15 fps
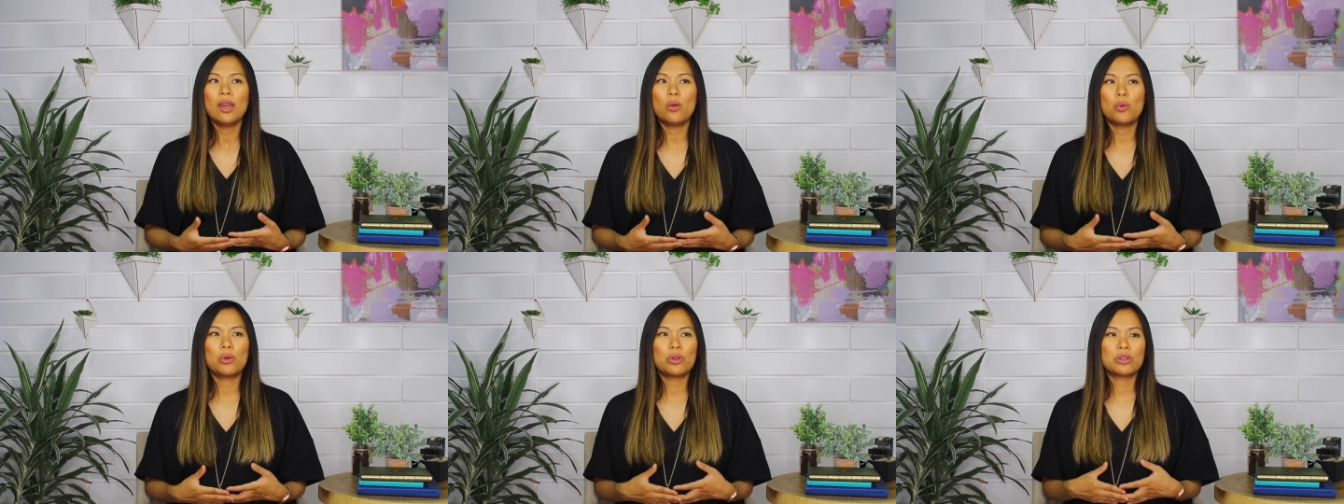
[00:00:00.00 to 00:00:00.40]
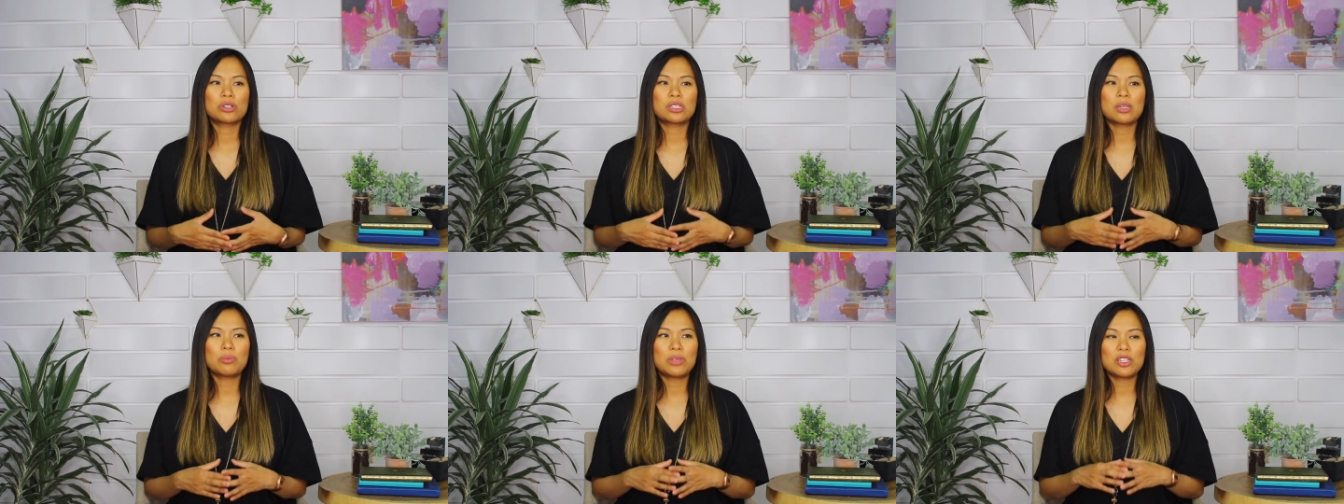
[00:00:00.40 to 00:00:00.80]
or
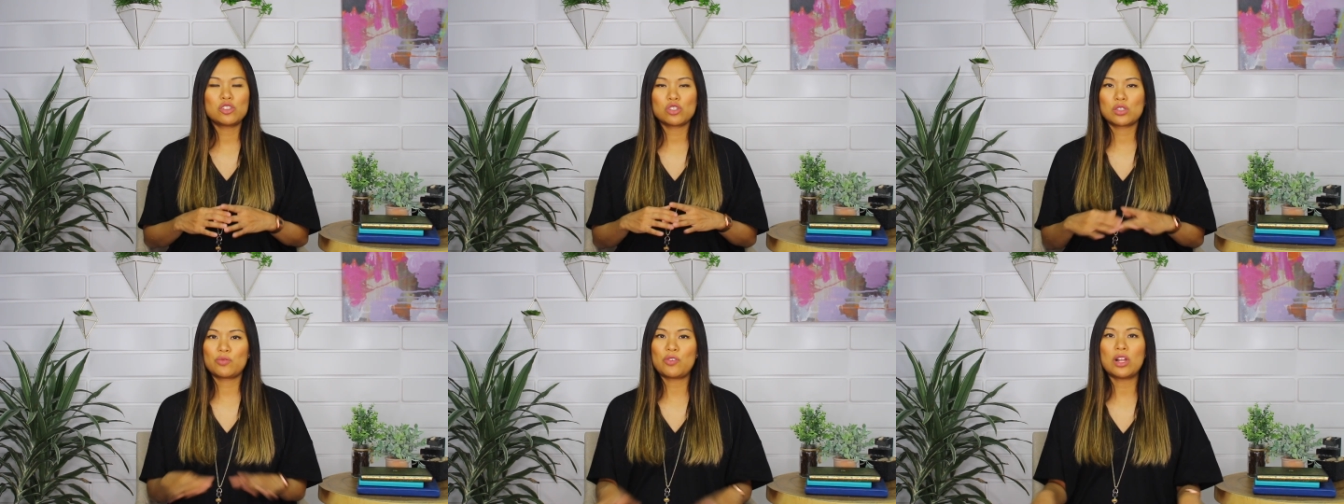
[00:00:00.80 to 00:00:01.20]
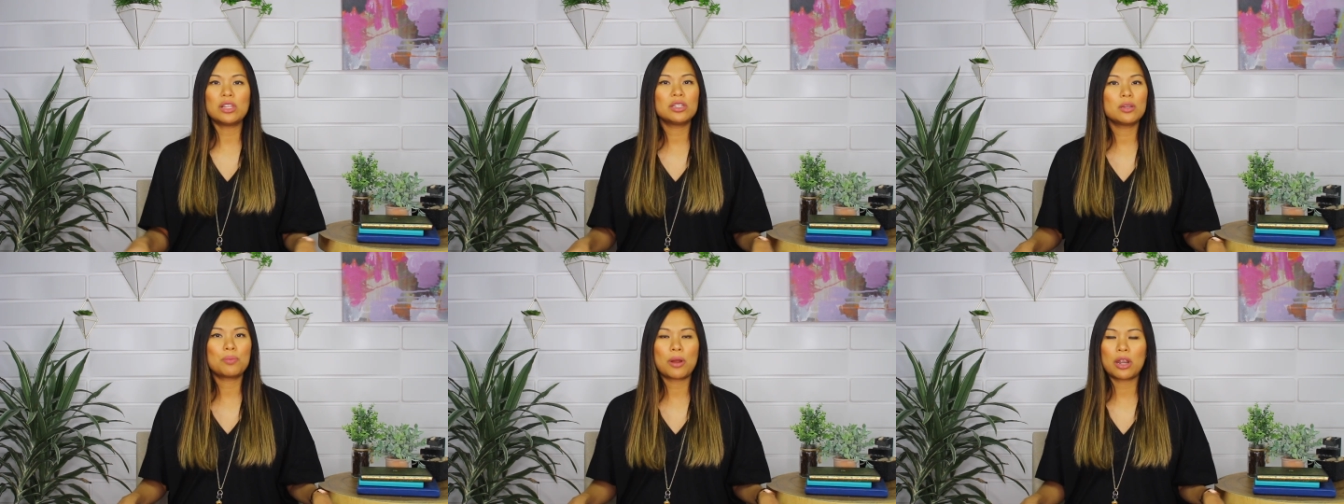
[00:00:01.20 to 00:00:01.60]
something's just
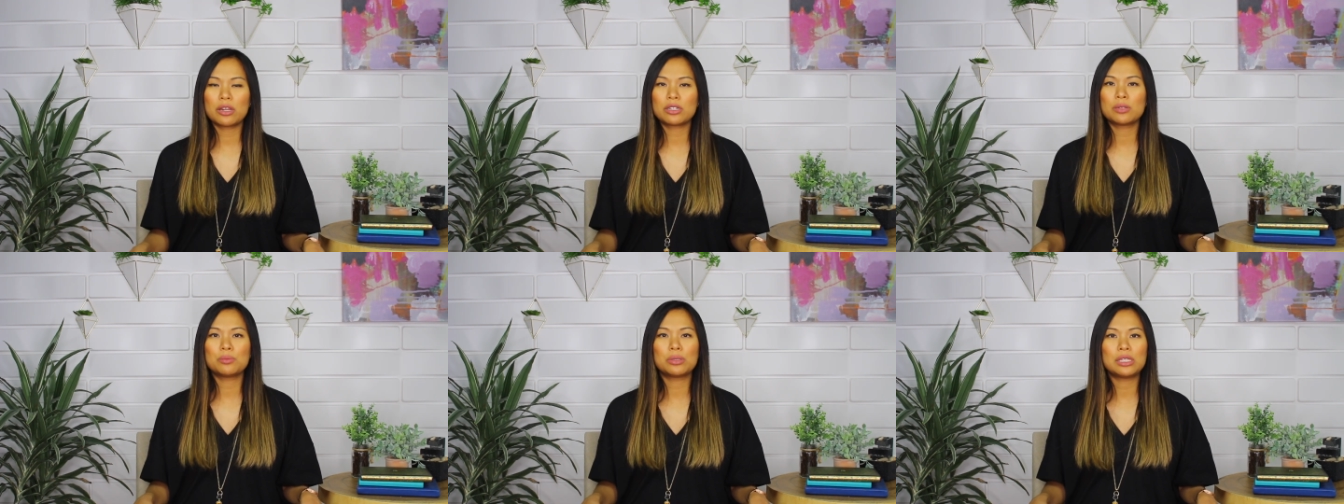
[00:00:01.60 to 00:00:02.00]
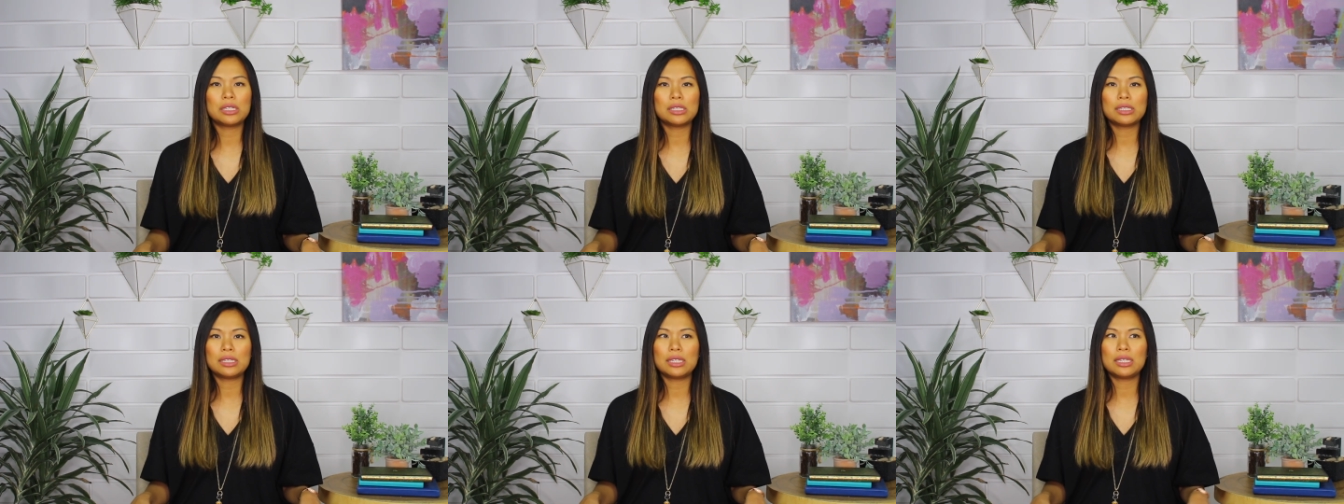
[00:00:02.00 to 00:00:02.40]
fallen apart
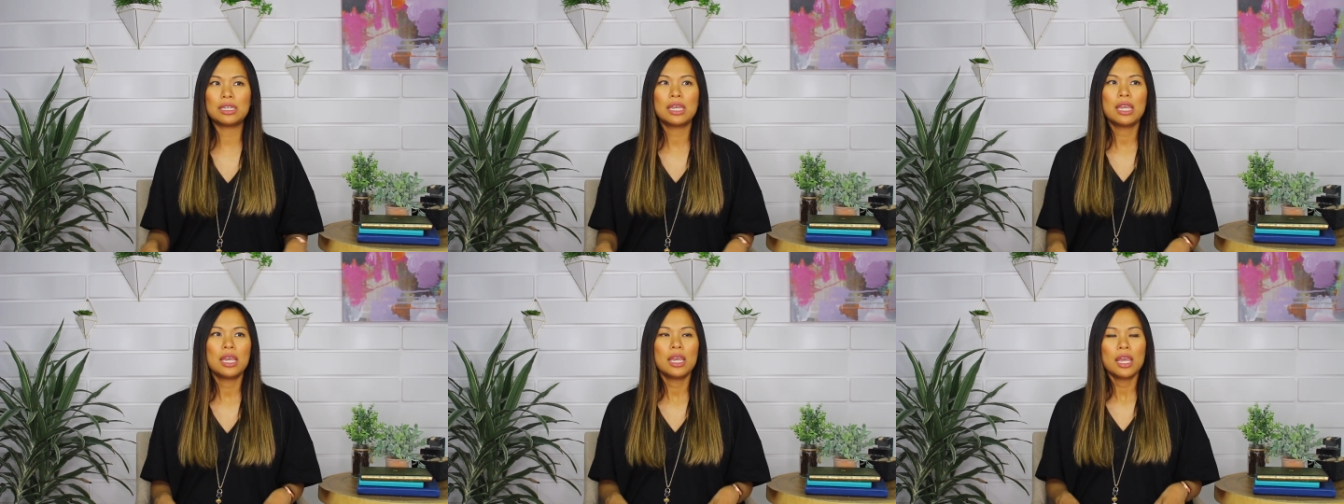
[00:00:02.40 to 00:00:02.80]
completely,